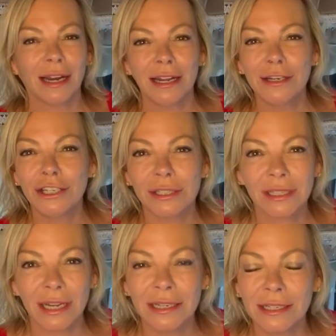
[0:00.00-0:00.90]
I just
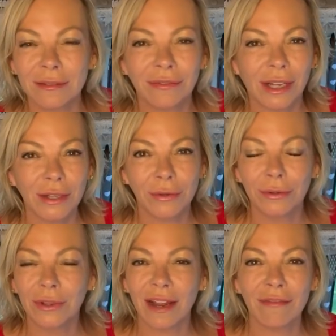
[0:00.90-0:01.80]
kind of fly
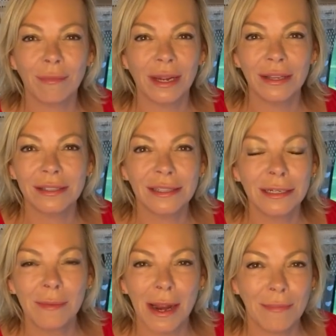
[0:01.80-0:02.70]
through life by the seat
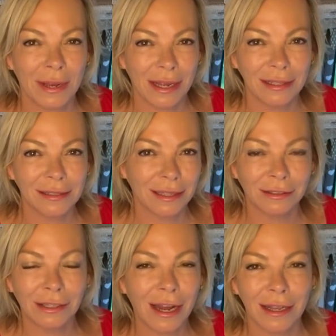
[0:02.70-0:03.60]
of my pants, and a
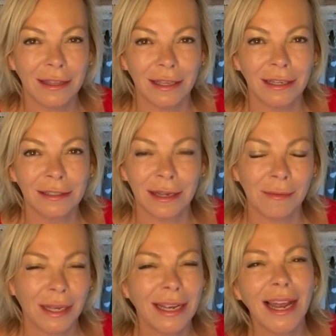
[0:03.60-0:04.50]
lot of things I'm
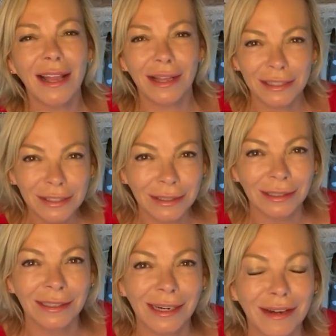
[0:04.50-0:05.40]
like, that's good
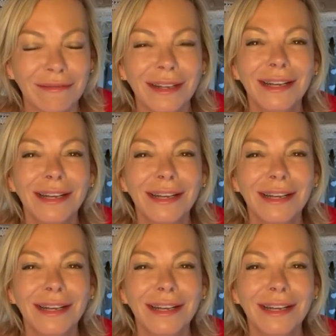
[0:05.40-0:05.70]
enough.